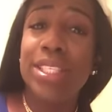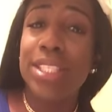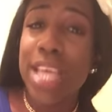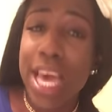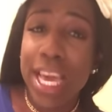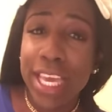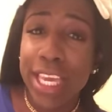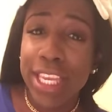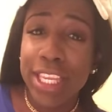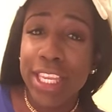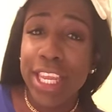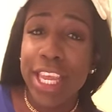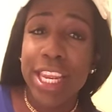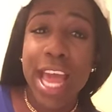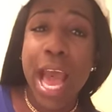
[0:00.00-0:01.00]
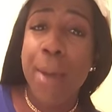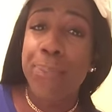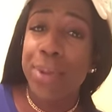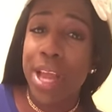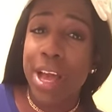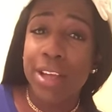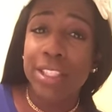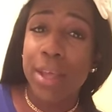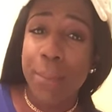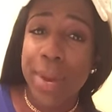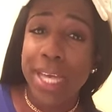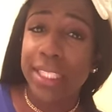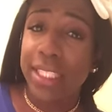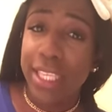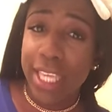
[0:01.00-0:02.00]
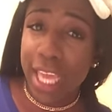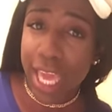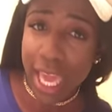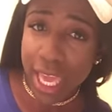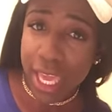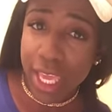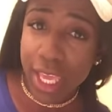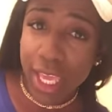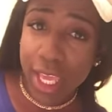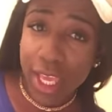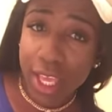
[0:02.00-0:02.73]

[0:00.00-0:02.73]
Sucking and hopping on some musty dick.